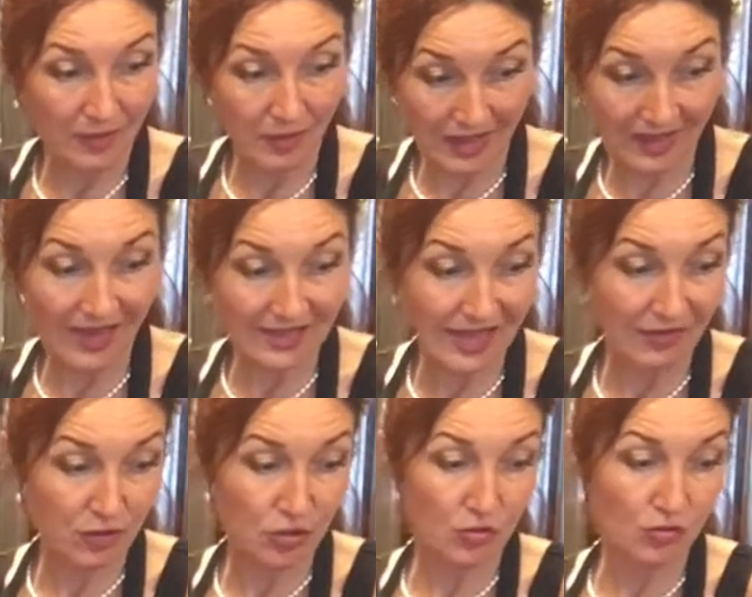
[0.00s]
but it does have
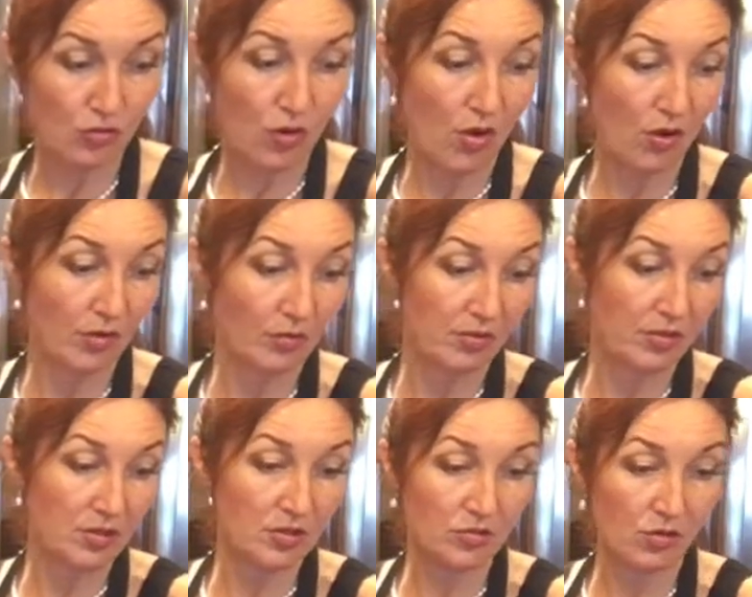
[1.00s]
strong, pretty
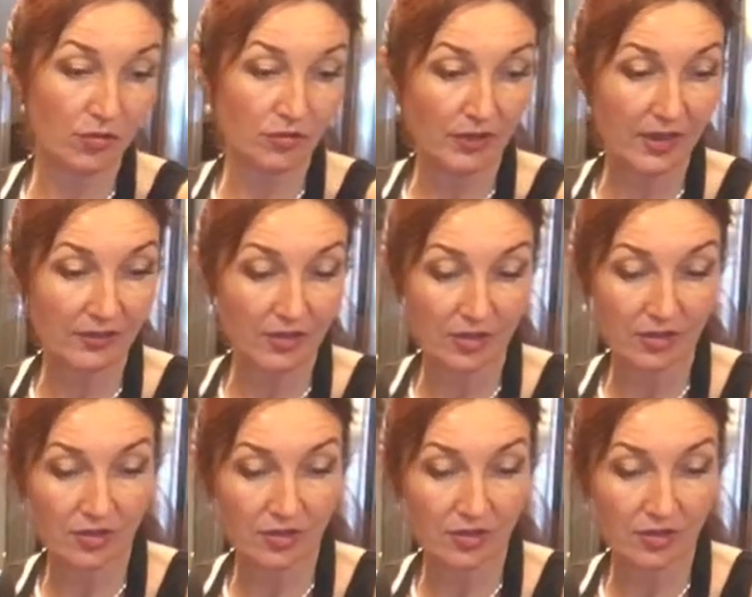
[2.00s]
strong flavor.